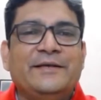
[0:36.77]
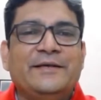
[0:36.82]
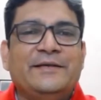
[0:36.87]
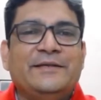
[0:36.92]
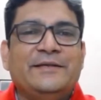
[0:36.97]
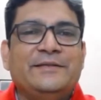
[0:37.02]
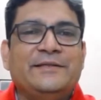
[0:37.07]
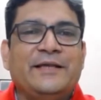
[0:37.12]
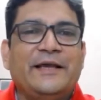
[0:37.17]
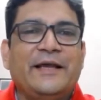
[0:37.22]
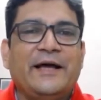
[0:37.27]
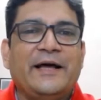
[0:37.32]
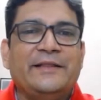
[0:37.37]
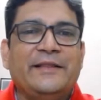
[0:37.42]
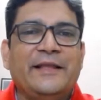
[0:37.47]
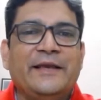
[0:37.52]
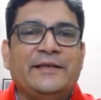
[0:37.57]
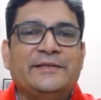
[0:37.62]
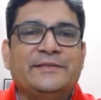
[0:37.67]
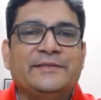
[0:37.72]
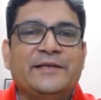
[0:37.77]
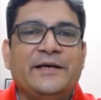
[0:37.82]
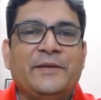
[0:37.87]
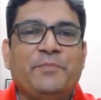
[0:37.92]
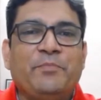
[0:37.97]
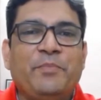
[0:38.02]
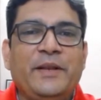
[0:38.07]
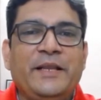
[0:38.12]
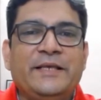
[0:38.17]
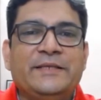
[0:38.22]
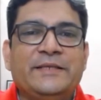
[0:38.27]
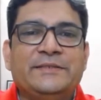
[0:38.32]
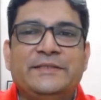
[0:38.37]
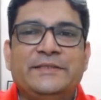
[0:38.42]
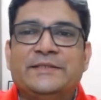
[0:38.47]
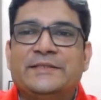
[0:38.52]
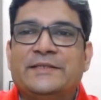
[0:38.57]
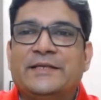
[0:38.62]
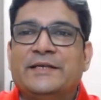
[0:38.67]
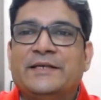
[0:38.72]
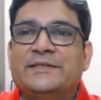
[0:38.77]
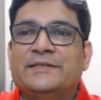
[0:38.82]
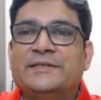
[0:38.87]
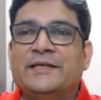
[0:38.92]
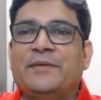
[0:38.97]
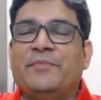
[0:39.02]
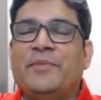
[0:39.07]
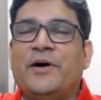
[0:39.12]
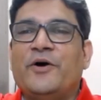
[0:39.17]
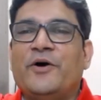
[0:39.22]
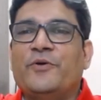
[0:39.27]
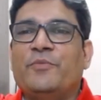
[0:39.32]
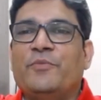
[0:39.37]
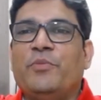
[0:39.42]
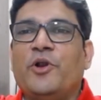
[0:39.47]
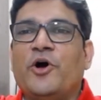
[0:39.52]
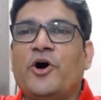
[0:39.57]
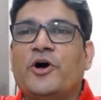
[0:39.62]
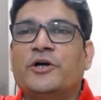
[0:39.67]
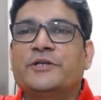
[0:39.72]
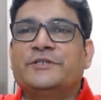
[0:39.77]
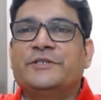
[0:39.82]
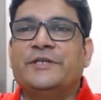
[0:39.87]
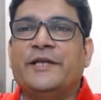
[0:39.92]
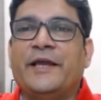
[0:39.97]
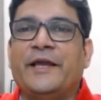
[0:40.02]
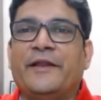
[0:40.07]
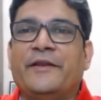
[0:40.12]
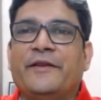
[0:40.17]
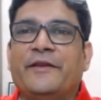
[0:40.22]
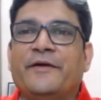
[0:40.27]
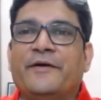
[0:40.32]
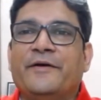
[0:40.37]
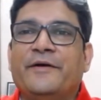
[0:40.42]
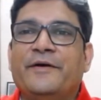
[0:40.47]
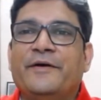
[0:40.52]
Sayande, sir, please discuss about blockchain.